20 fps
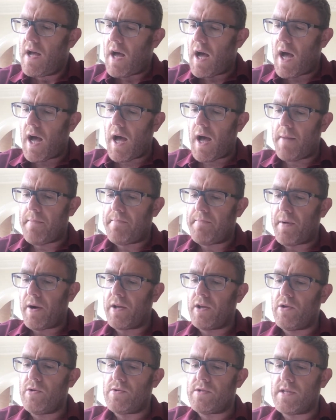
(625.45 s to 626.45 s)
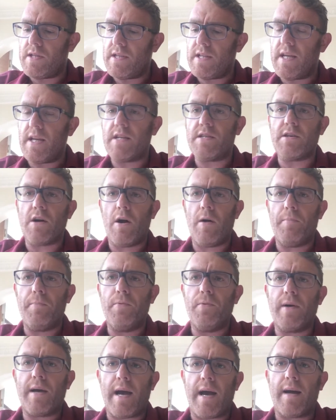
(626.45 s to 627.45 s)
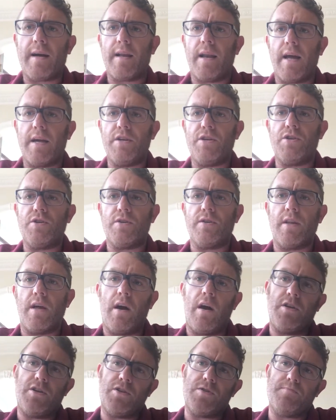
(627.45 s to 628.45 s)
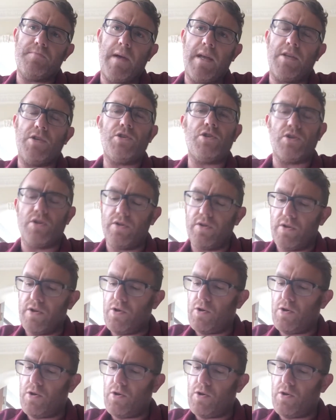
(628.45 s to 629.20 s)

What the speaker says: By using the example calculation that I just mentioned,